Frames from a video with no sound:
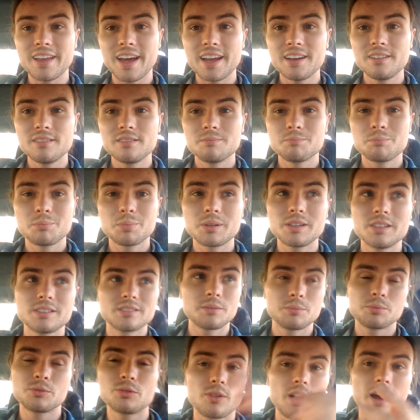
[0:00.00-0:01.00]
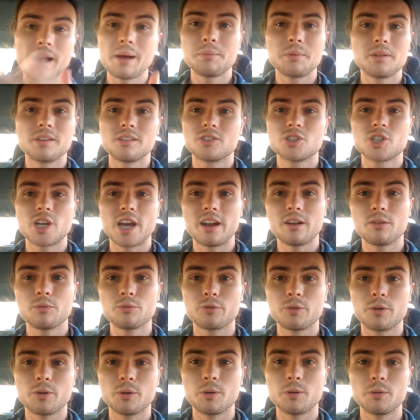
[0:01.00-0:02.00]
then, please subscribe to this channel
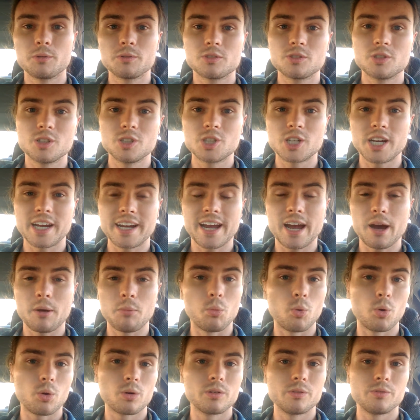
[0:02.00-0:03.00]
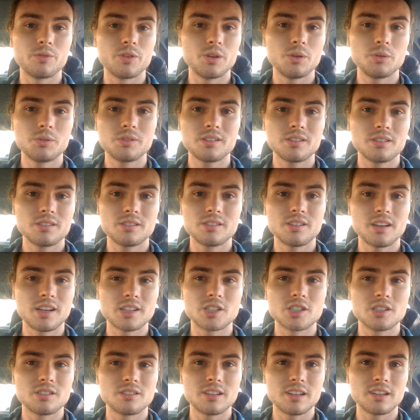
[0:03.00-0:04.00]
to check out more reviews
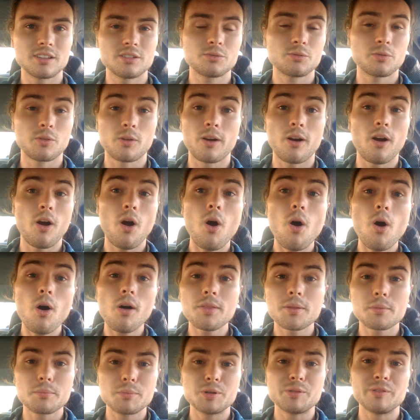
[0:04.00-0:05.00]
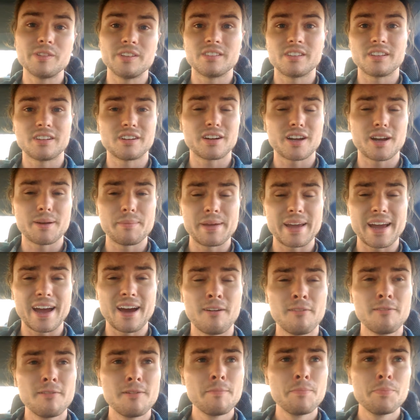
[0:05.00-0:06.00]
such as this for all the movies that are coming
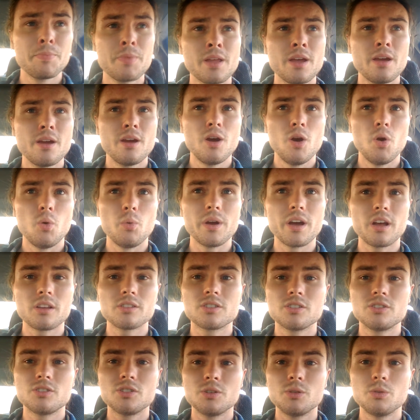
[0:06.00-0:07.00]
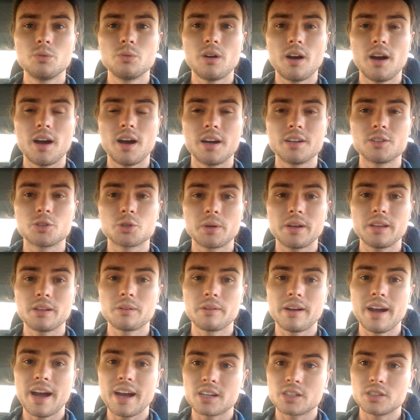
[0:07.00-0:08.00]
out. We also do trailer
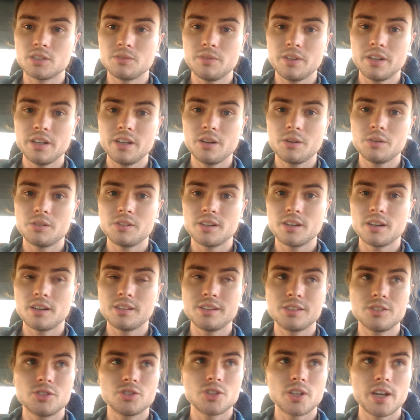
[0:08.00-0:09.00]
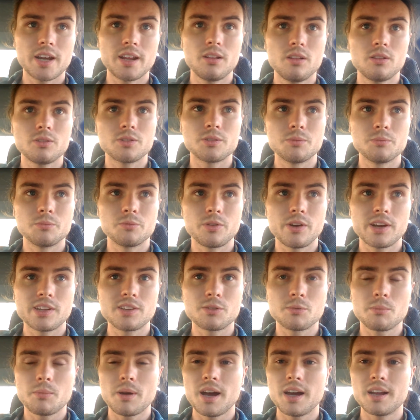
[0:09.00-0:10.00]
reaction videos here on this channel. Some
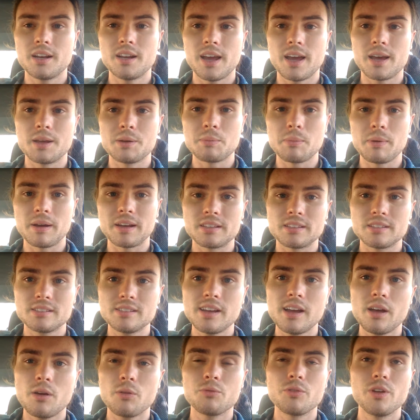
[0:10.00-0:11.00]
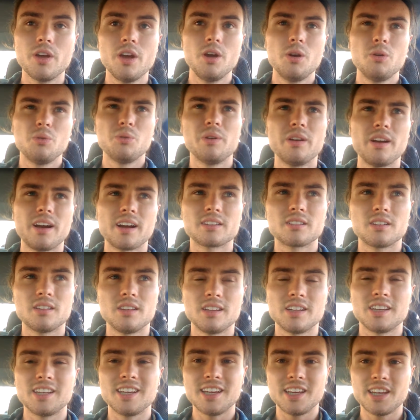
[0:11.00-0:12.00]
friends of mine and myself react to
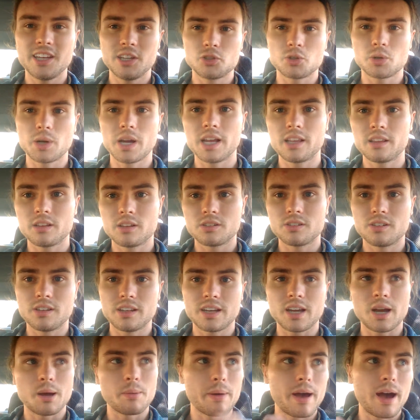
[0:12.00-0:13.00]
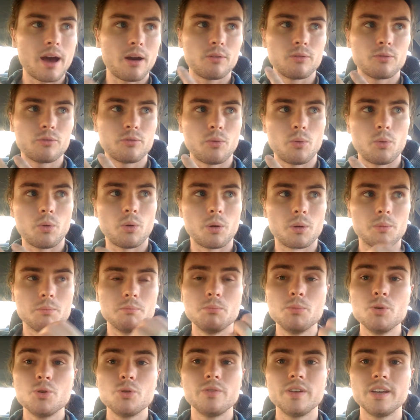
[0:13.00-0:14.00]
the geeky trailers that come out for
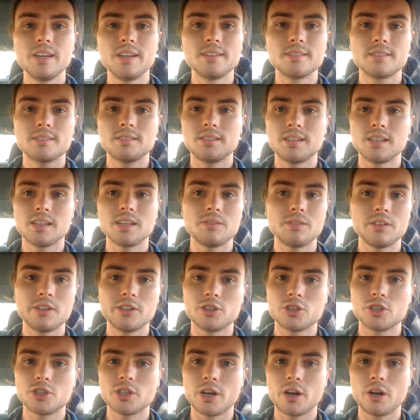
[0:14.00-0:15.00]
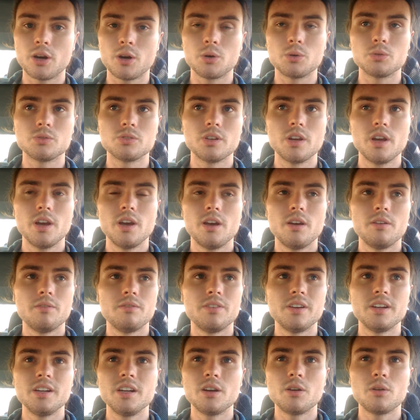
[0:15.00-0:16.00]
movies, TV shows,
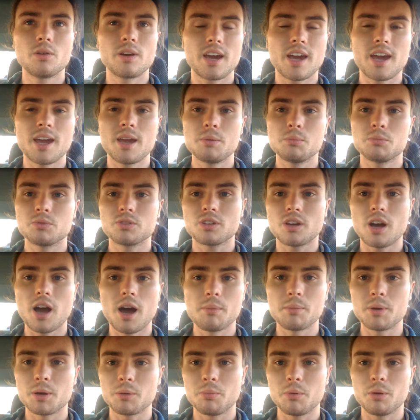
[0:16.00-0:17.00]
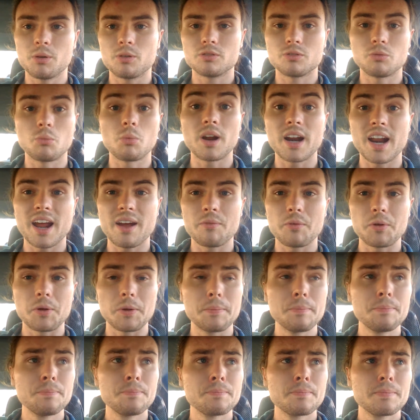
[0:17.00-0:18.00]
video games, comic books,
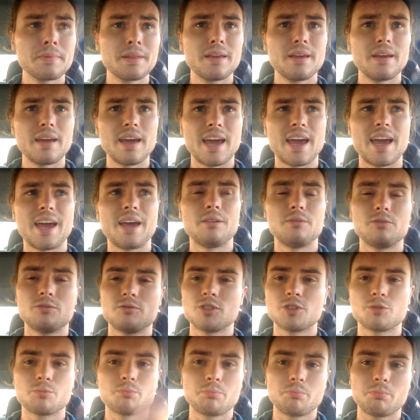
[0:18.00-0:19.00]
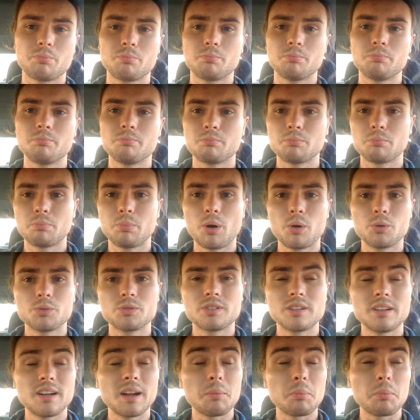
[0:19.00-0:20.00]
whatever, and just
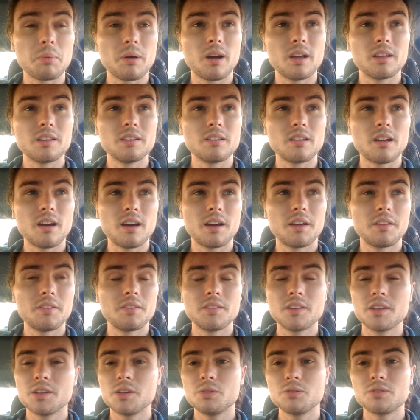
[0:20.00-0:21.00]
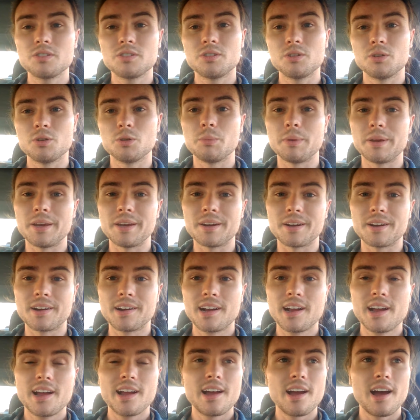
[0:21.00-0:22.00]
post it up on the YouTube
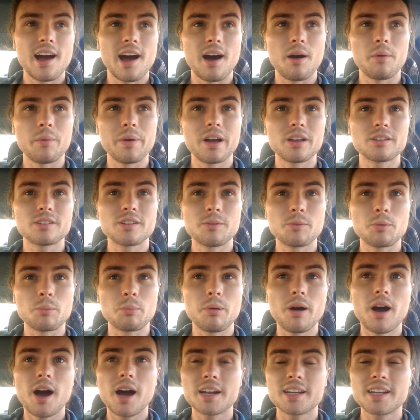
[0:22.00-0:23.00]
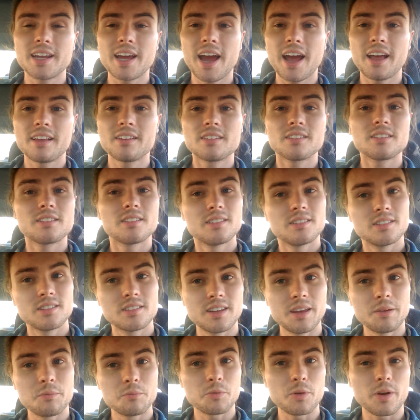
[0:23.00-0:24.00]
here. We also have a podcast,
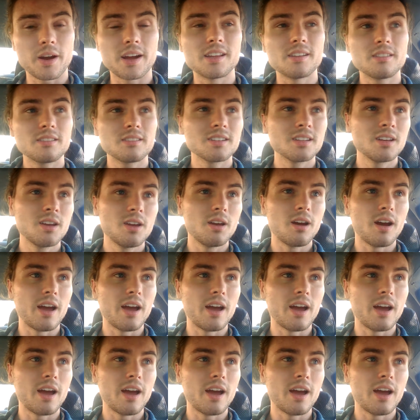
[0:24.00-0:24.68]
same friends